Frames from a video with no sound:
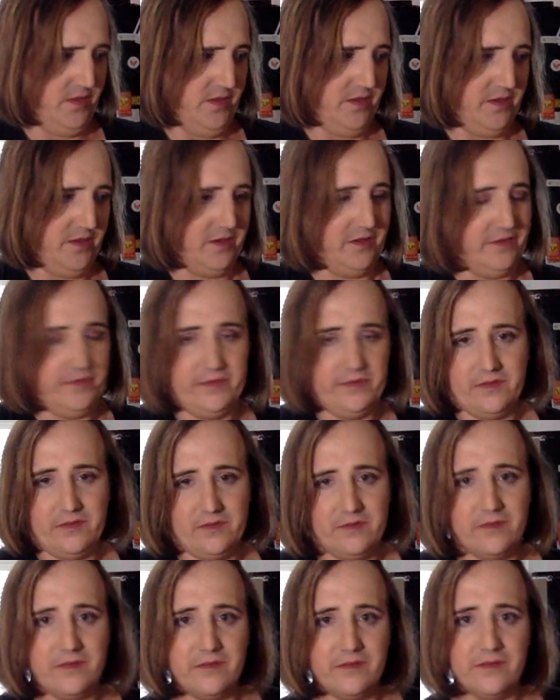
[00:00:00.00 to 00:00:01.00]
because
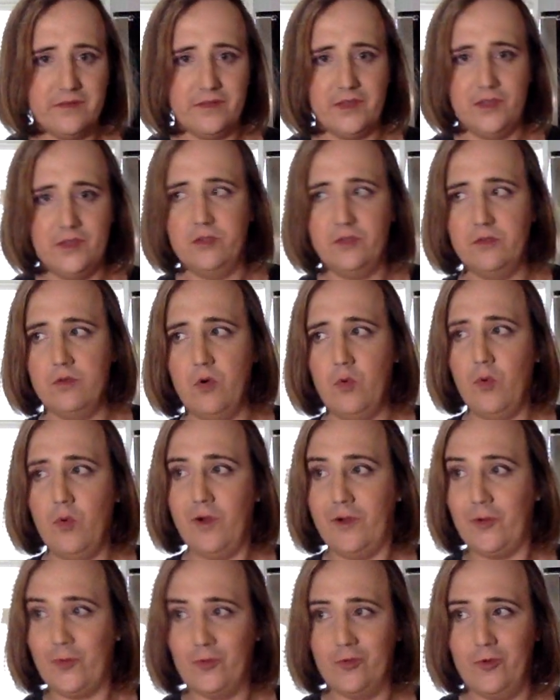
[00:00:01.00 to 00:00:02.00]
you don't
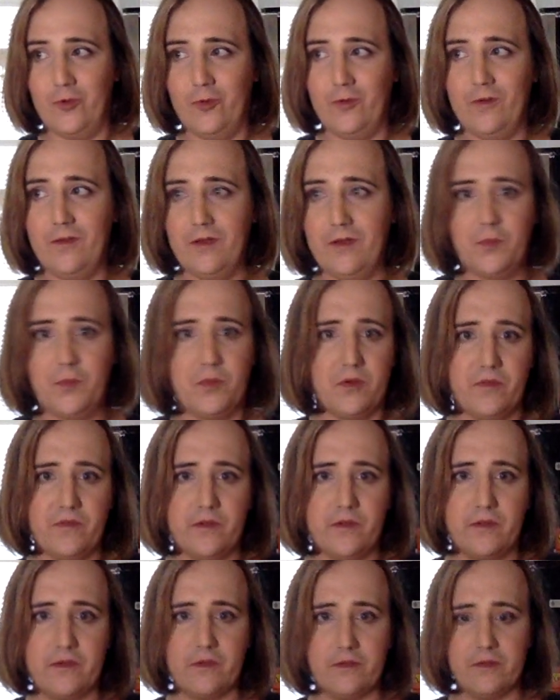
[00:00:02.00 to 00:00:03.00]
want to ruin a
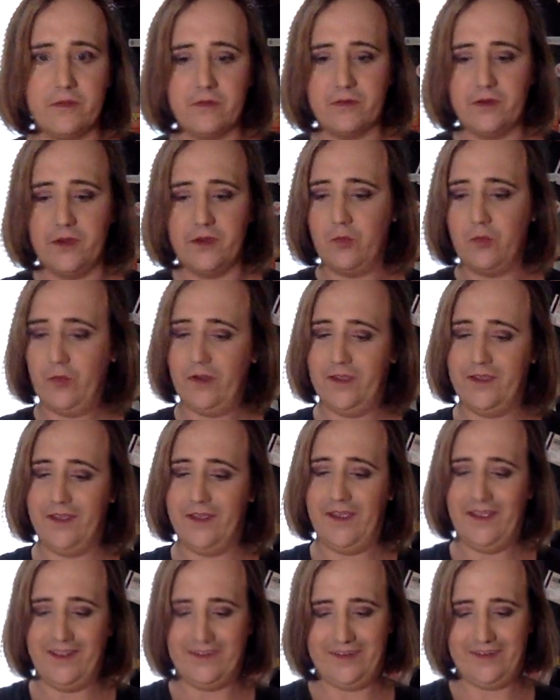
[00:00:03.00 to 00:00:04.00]
perfectly good steak. When I get
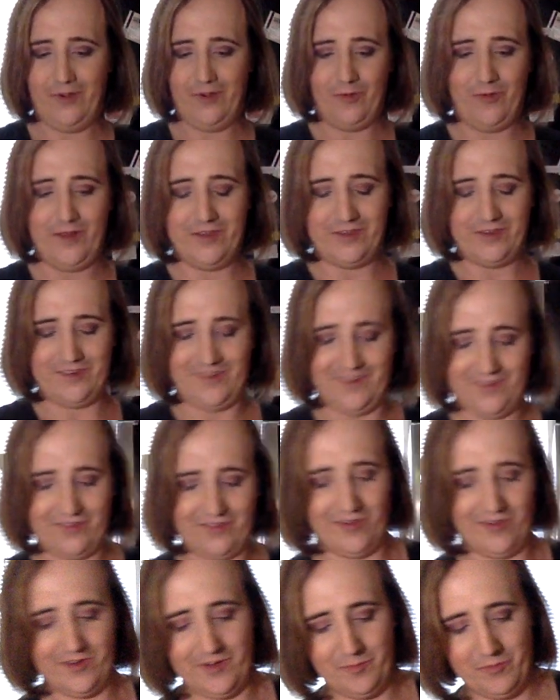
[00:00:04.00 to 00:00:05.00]
asked at a restaurant, it's
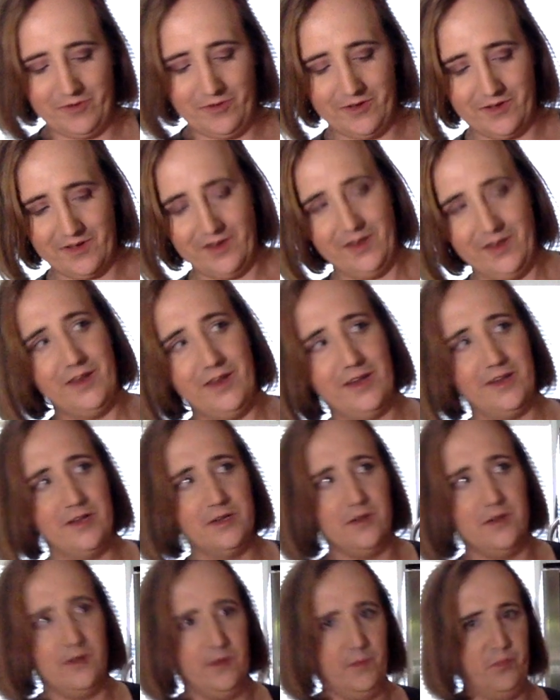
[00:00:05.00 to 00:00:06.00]
funny,
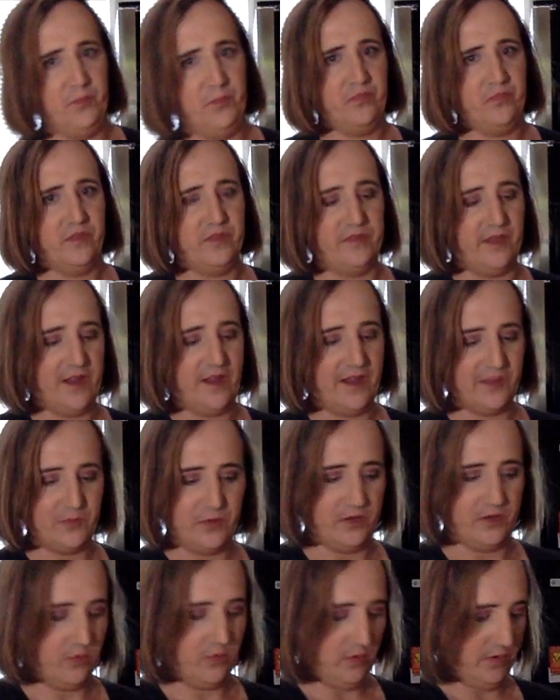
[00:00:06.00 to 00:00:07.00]
they ask me,
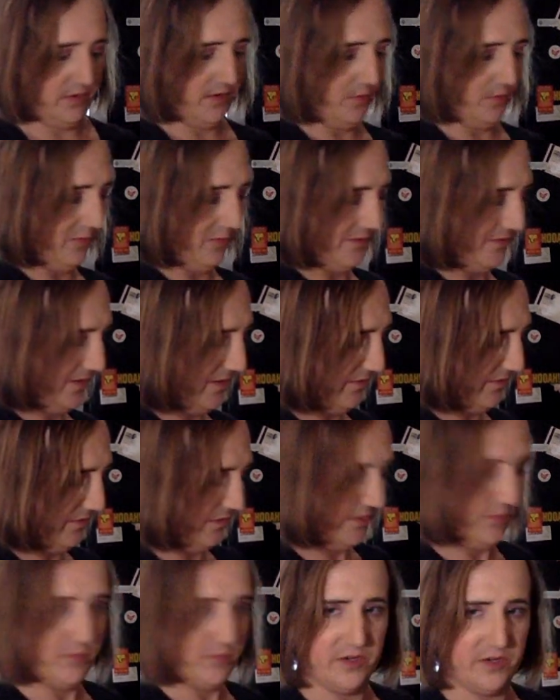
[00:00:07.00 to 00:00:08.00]
do you want A1 steak
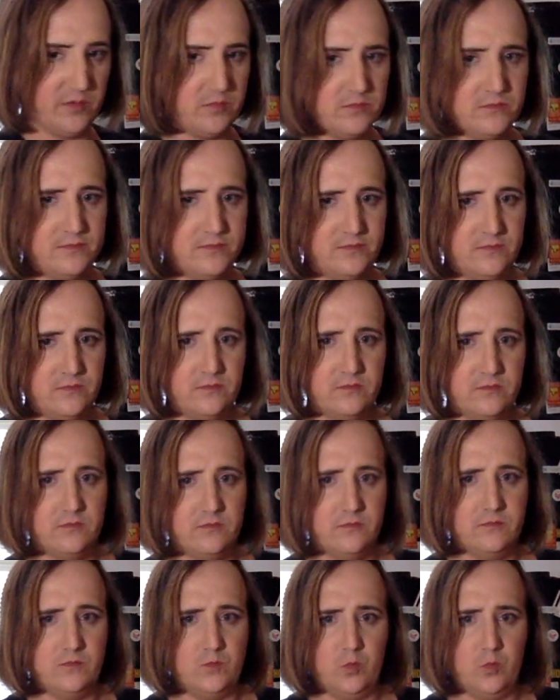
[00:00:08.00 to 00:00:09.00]
sauce? I'm like,
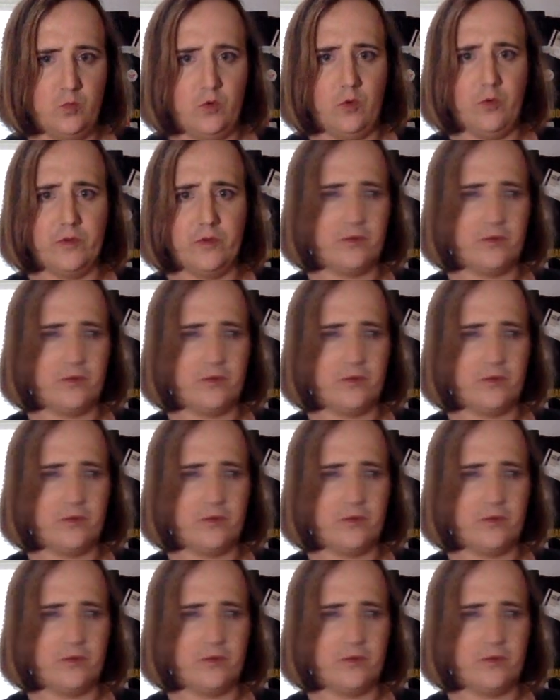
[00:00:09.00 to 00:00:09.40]
well, what's